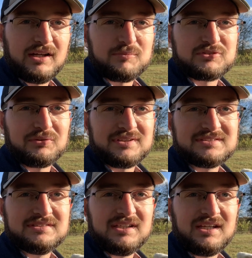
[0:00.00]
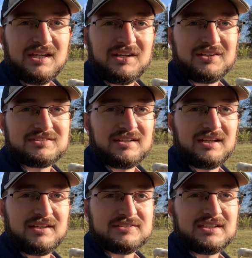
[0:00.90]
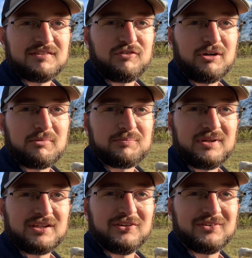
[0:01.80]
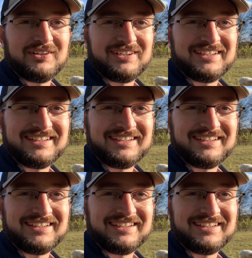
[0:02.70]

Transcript: So let's dig in and let's get a farm update going on.